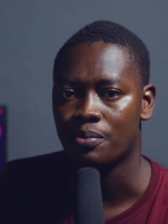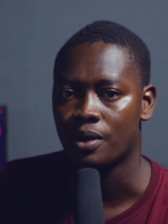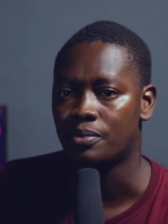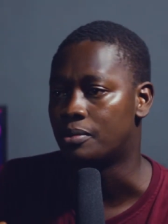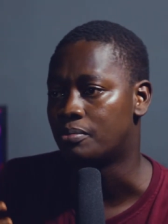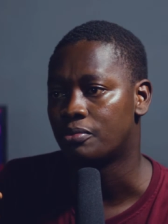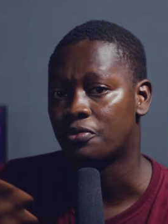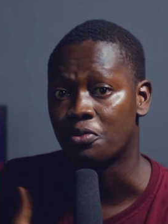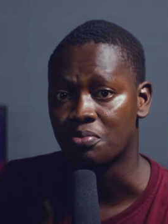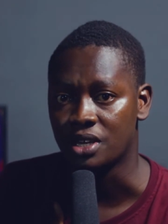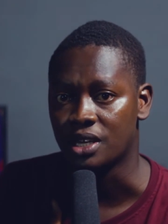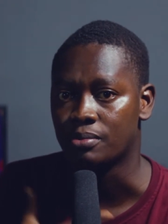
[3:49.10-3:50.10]
a problem for
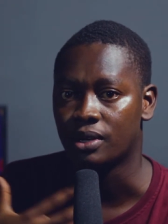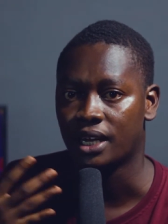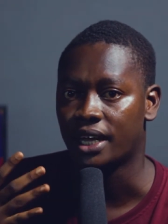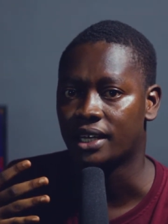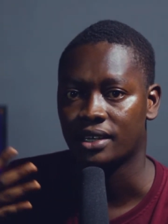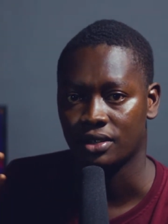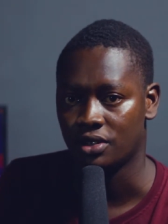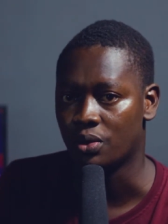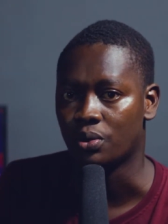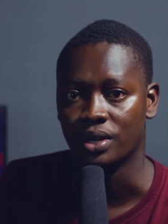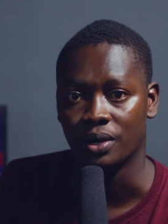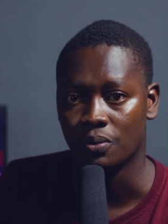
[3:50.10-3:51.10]
me, but like,
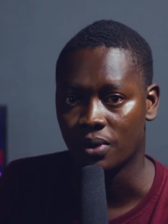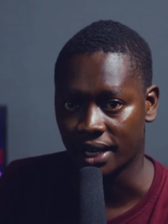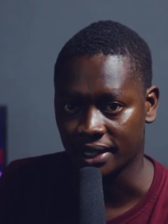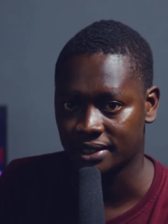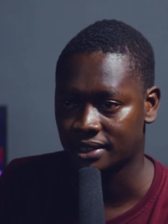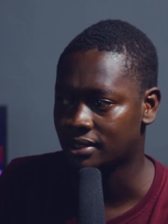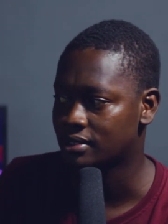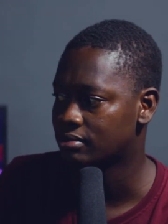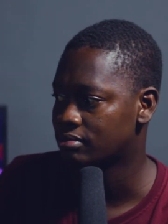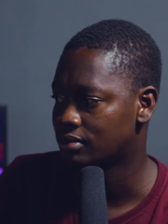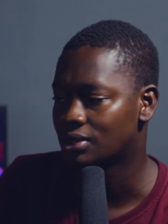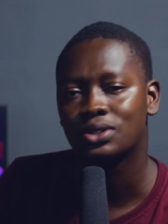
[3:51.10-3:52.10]
yo, it works.
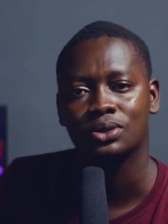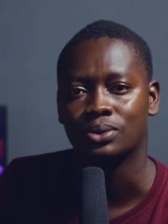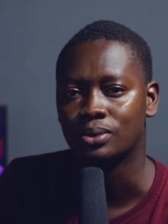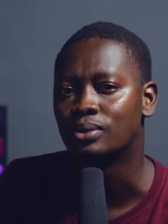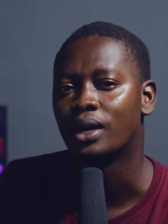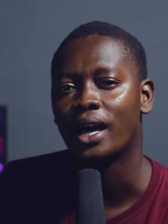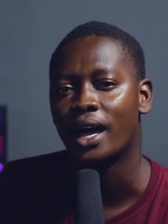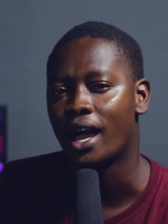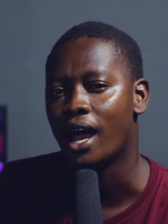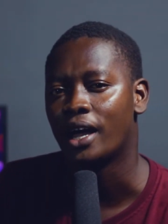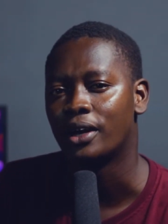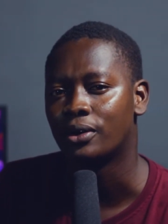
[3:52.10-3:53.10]
So
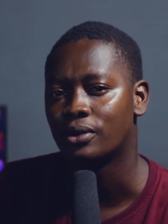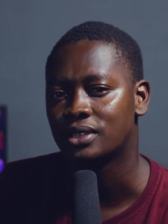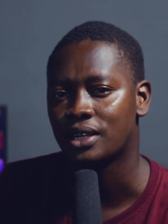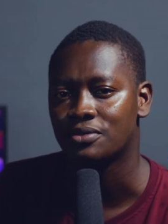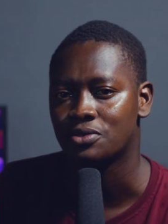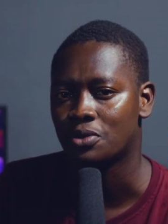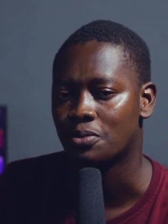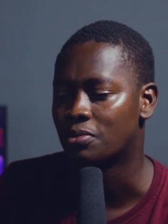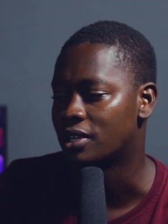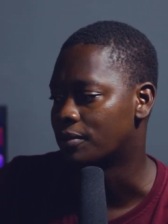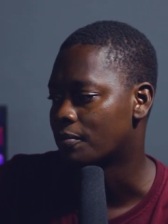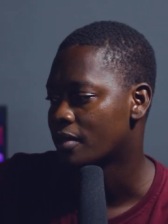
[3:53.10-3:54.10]
I don't have to
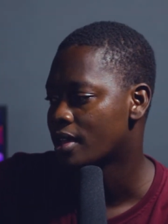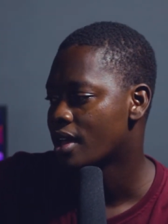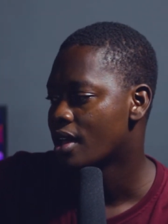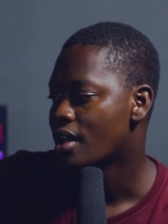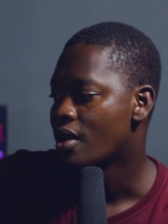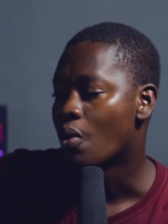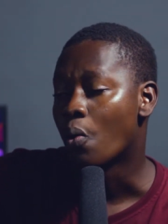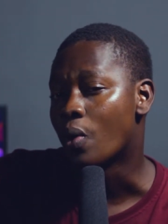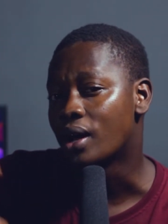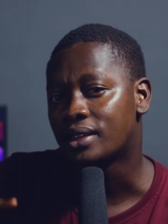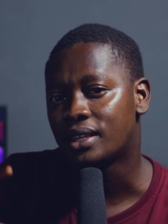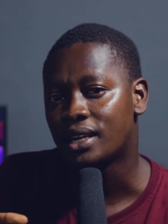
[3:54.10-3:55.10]
complain.
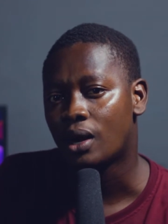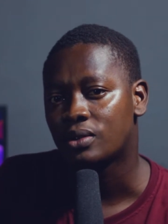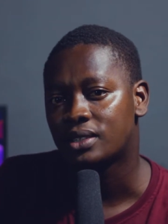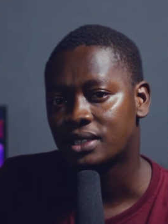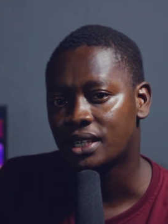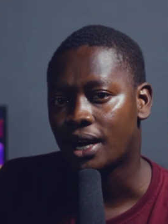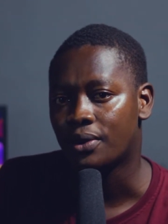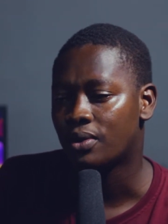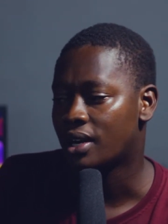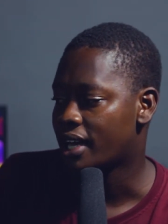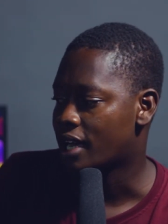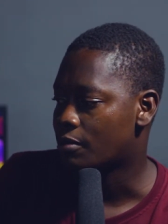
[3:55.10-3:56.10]
One thing I would say I
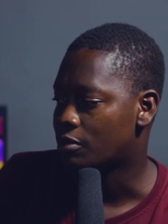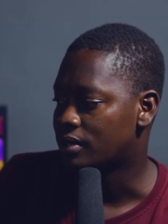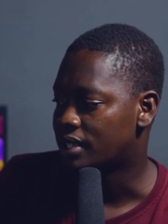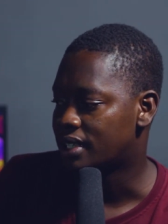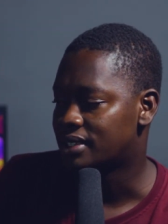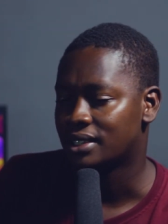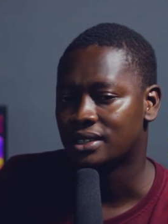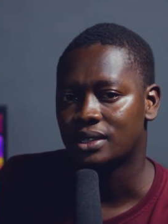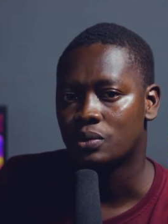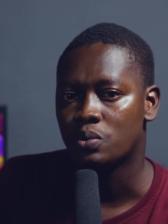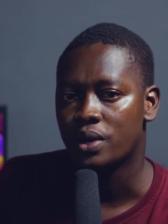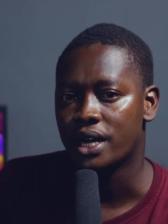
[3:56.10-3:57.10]
don't like about this is
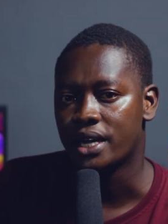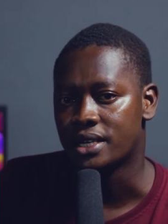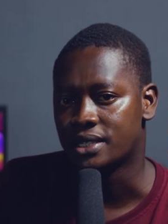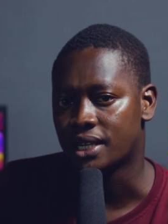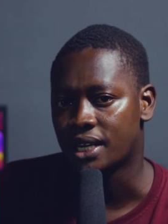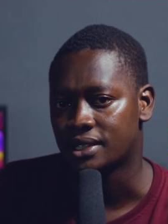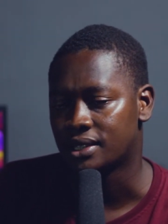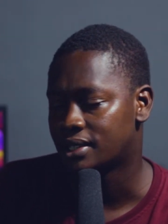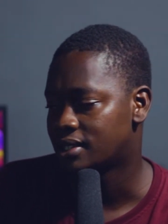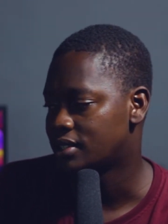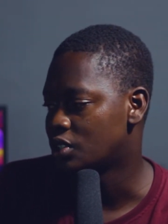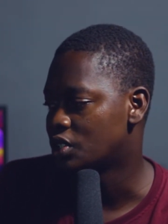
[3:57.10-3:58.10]
the way it
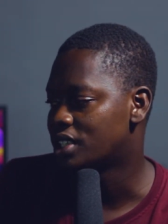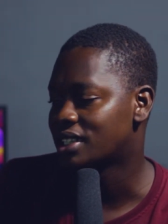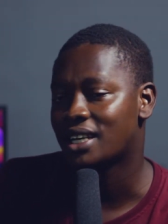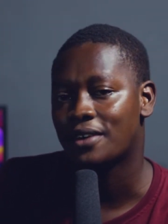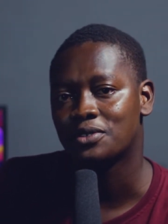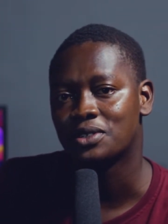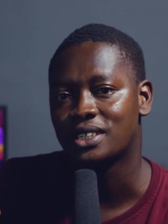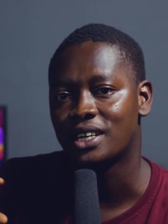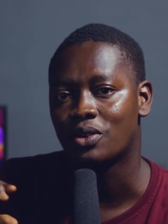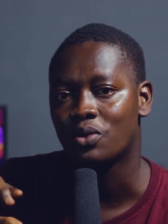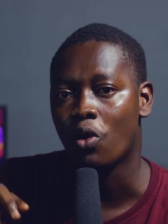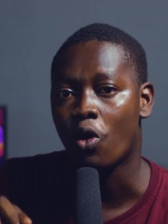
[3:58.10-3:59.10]
charges. You just have to
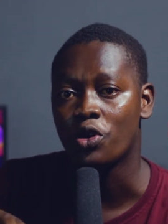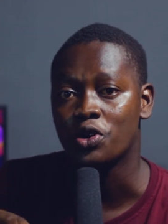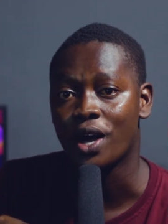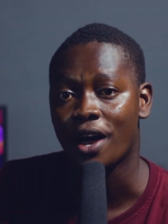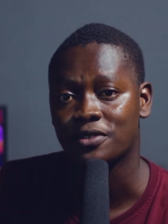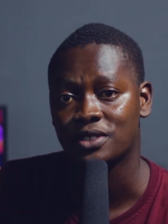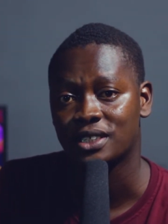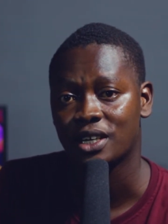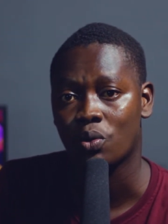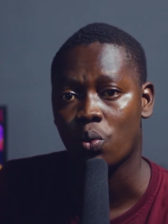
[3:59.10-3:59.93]
take, or you have to take